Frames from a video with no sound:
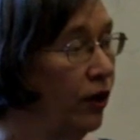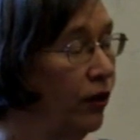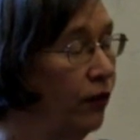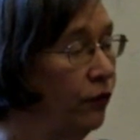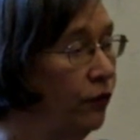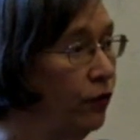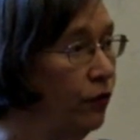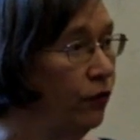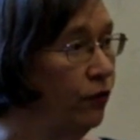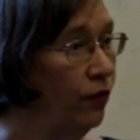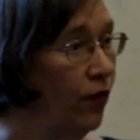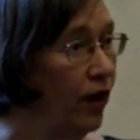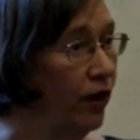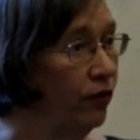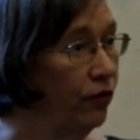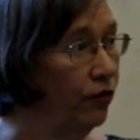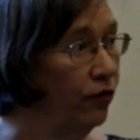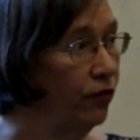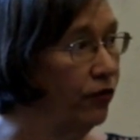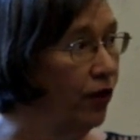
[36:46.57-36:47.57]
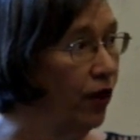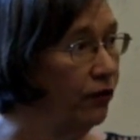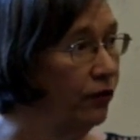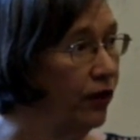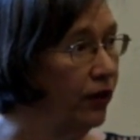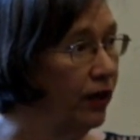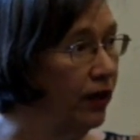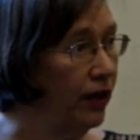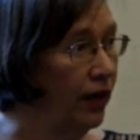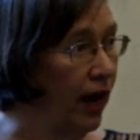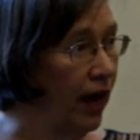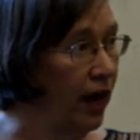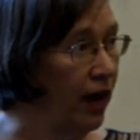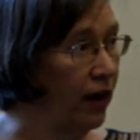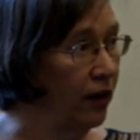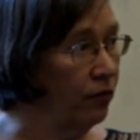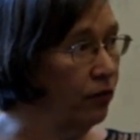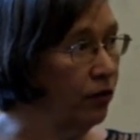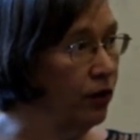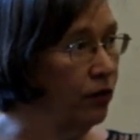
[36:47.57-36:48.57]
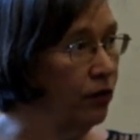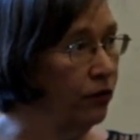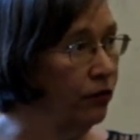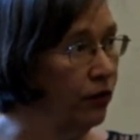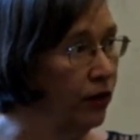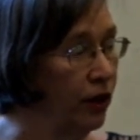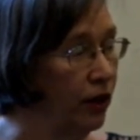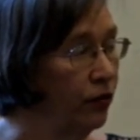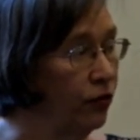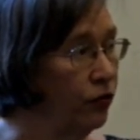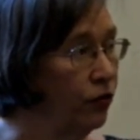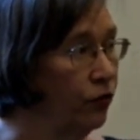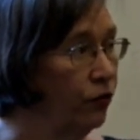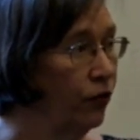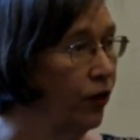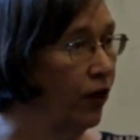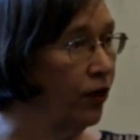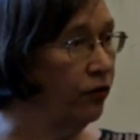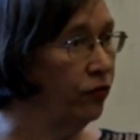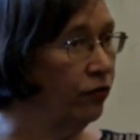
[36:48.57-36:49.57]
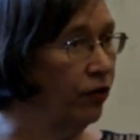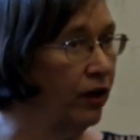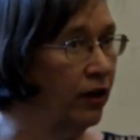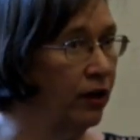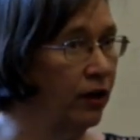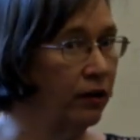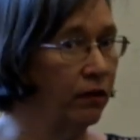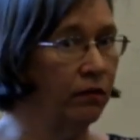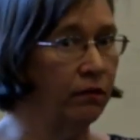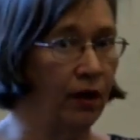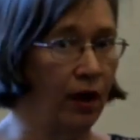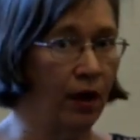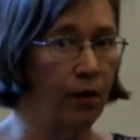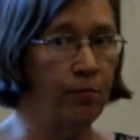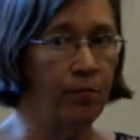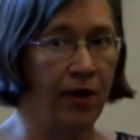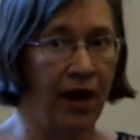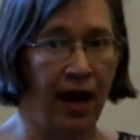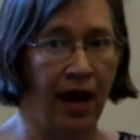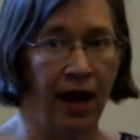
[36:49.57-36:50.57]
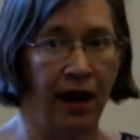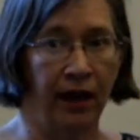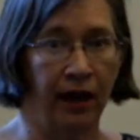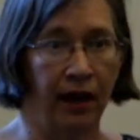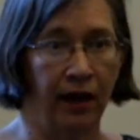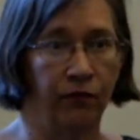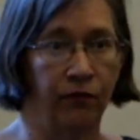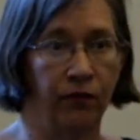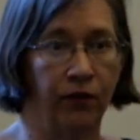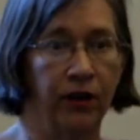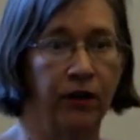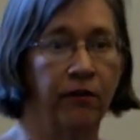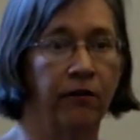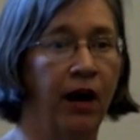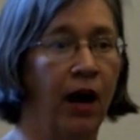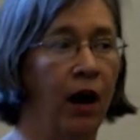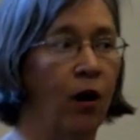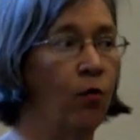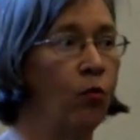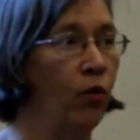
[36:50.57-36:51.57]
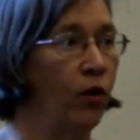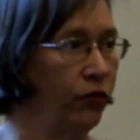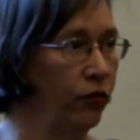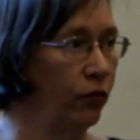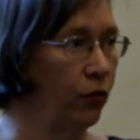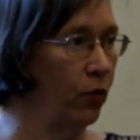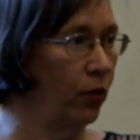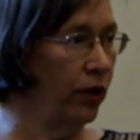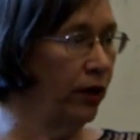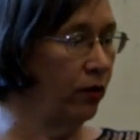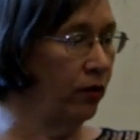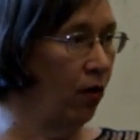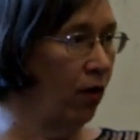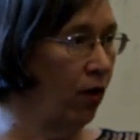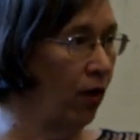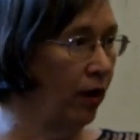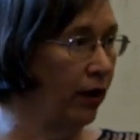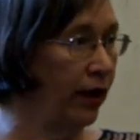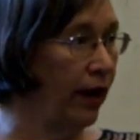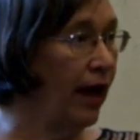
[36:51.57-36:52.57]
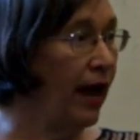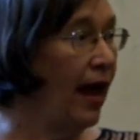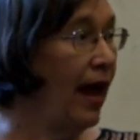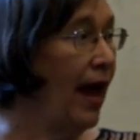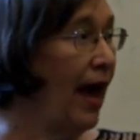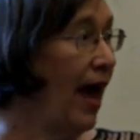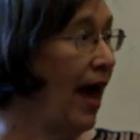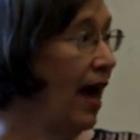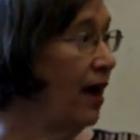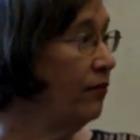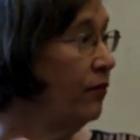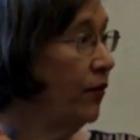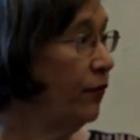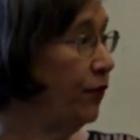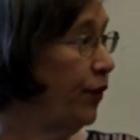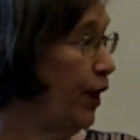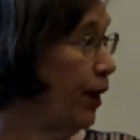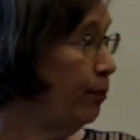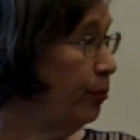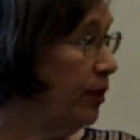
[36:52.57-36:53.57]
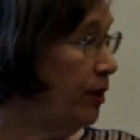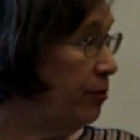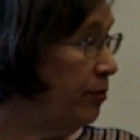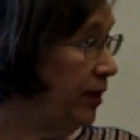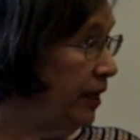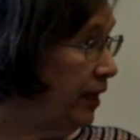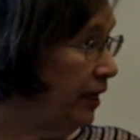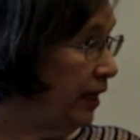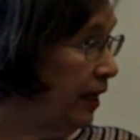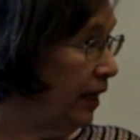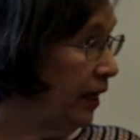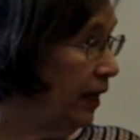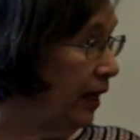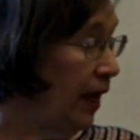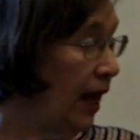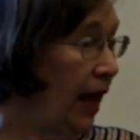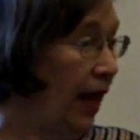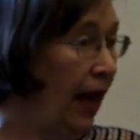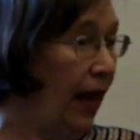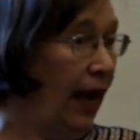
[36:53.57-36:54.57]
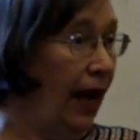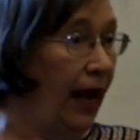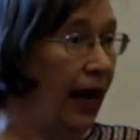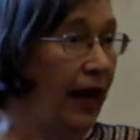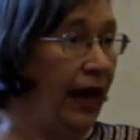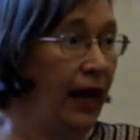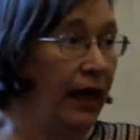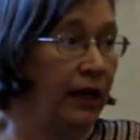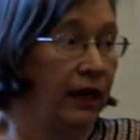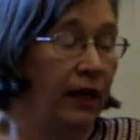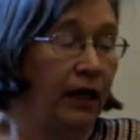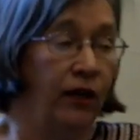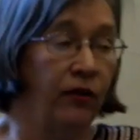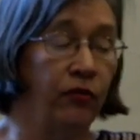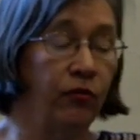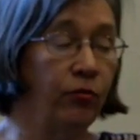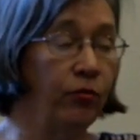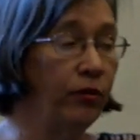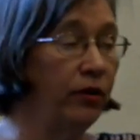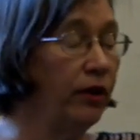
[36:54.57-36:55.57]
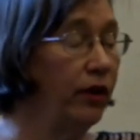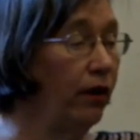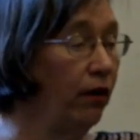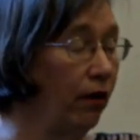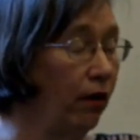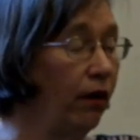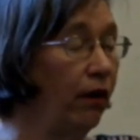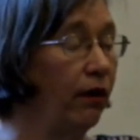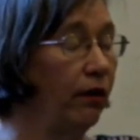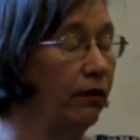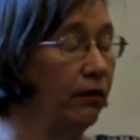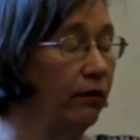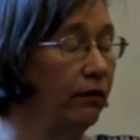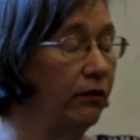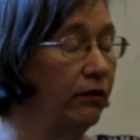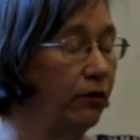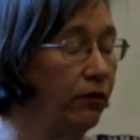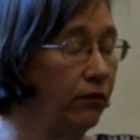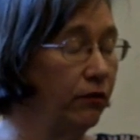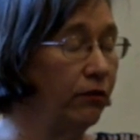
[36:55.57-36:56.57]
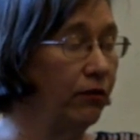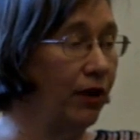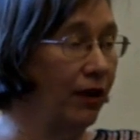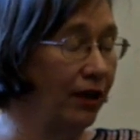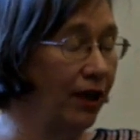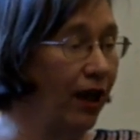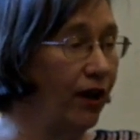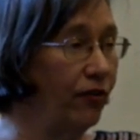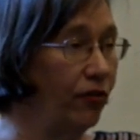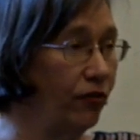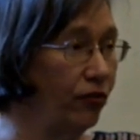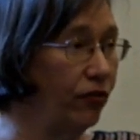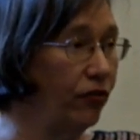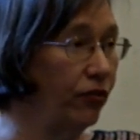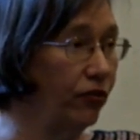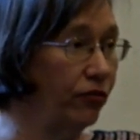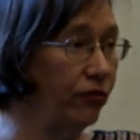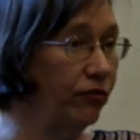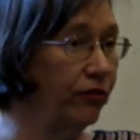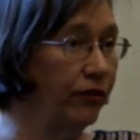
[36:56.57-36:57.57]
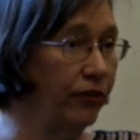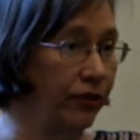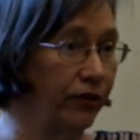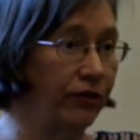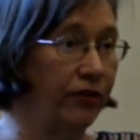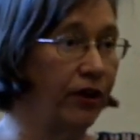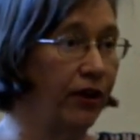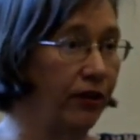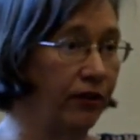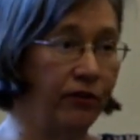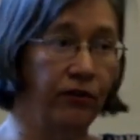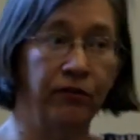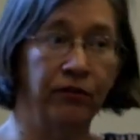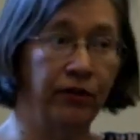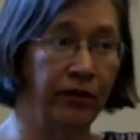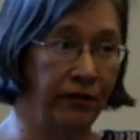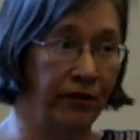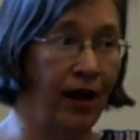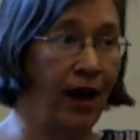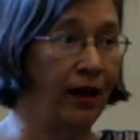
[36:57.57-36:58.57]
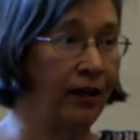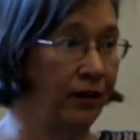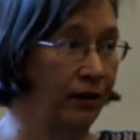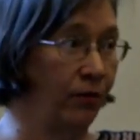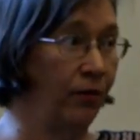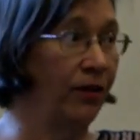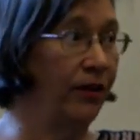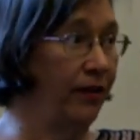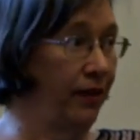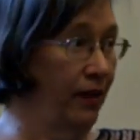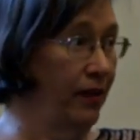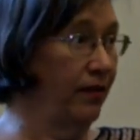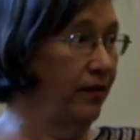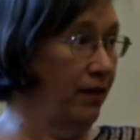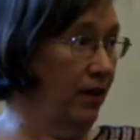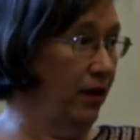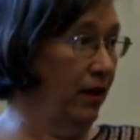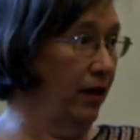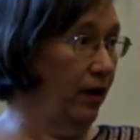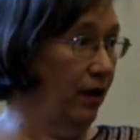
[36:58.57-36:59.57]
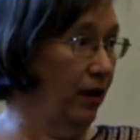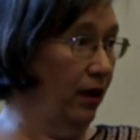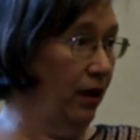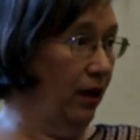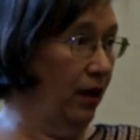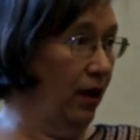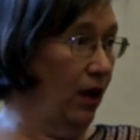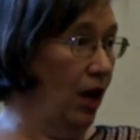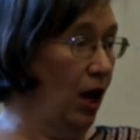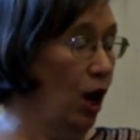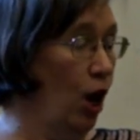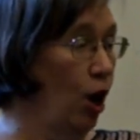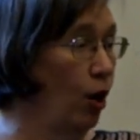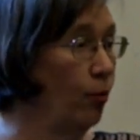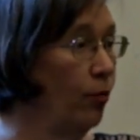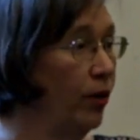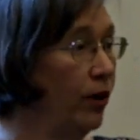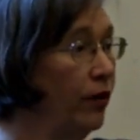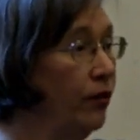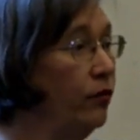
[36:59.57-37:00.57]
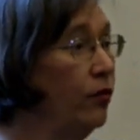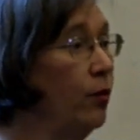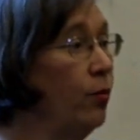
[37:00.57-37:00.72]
if you find yourself getting angry or the kids are frustrated, step back and figure out what's going on, have a family meeting. And it's really hard to allow your children to tell you exactly what they think. But it's